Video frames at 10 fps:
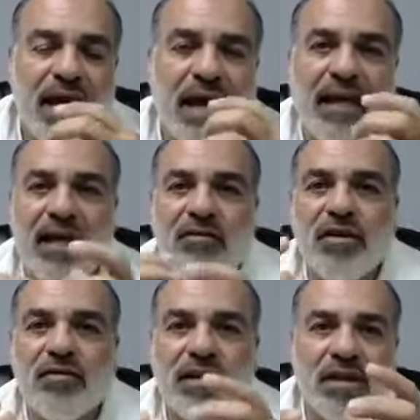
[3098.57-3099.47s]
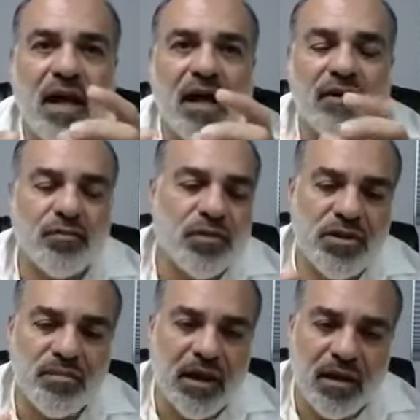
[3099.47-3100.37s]
And even if it does, which
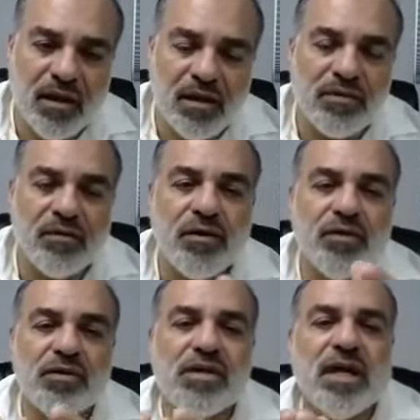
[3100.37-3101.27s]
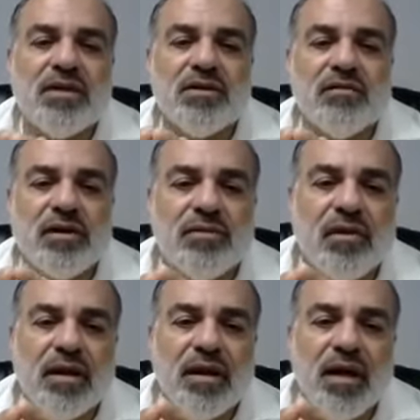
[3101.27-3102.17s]
I'm not going to get to the neuroscience of it
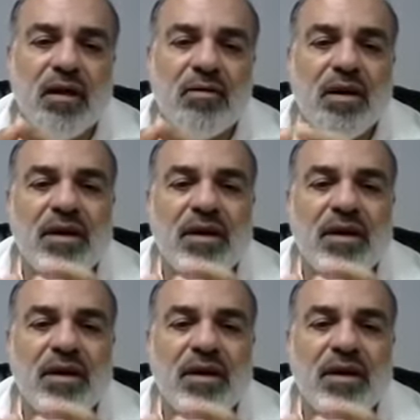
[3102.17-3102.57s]
right now,